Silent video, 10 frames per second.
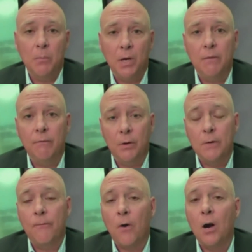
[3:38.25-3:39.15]
but very
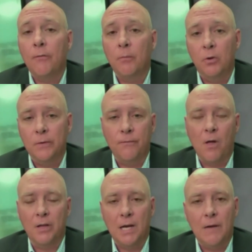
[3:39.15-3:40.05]
far from really
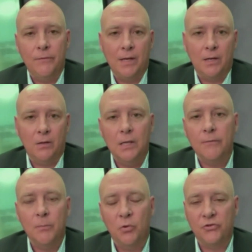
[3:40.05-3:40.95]
falling off that
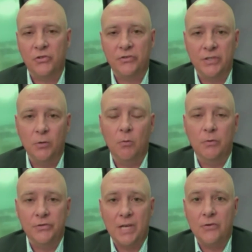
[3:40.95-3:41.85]
cliff and pushing us into a
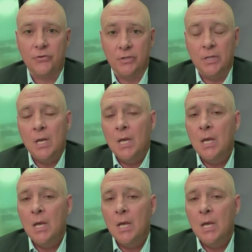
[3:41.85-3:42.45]
recession.